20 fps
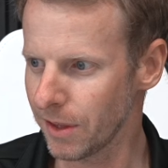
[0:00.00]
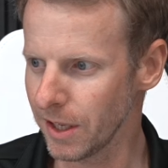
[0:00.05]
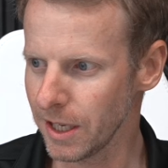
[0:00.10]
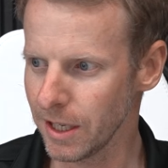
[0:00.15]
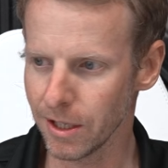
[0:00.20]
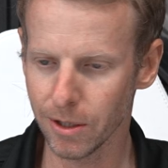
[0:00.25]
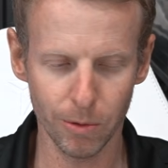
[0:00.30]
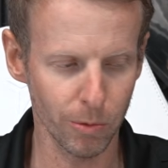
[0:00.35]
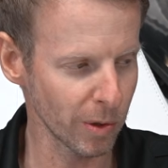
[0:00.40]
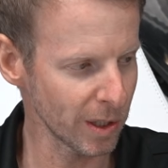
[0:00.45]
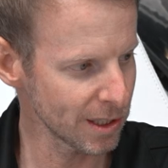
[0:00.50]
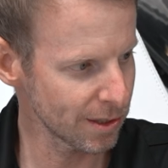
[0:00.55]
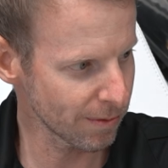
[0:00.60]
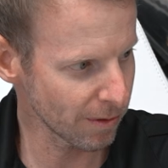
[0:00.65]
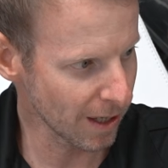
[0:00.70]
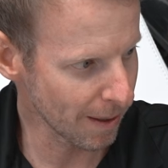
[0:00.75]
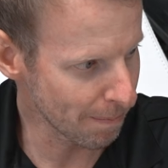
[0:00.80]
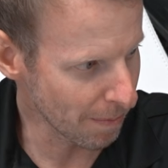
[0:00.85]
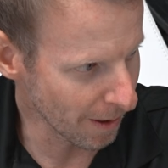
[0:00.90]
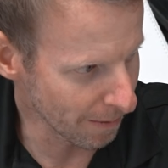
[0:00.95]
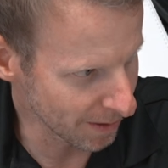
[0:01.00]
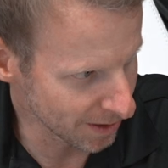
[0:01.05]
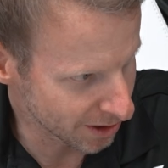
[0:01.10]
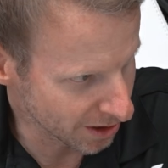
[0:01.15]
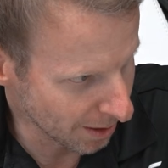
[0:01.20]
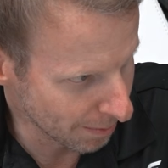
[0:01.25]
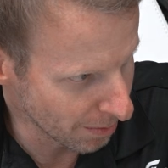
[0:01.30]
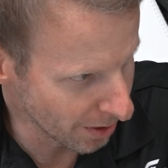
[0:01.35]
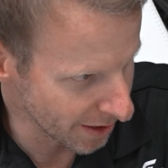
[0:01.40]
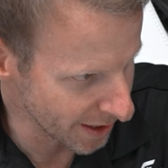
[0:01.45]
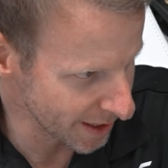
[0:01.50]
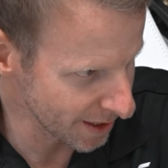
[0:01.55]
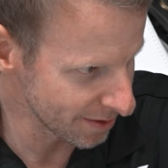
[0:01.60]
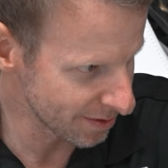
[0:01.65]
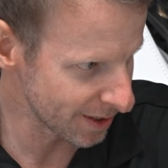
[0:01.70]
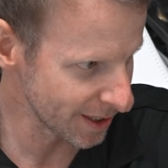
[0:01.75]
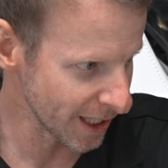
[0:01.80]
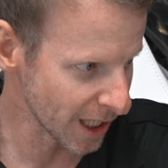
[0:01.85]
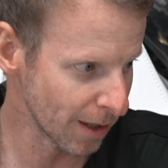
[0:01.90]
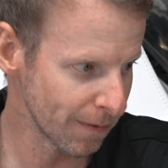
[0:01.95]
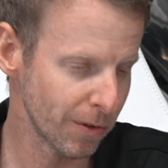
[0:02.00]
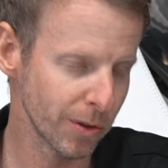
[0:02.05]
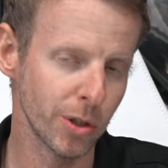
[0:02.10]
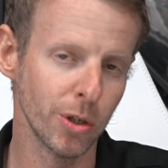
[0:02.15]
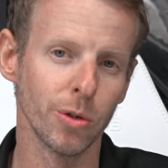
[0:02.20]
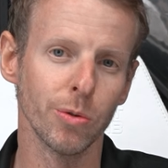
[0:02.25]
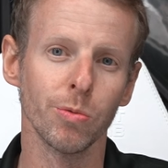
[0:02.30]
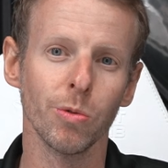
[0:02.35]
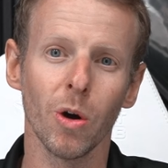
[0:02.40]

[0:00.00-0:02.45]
The reservoir pump res combo is the Alphacool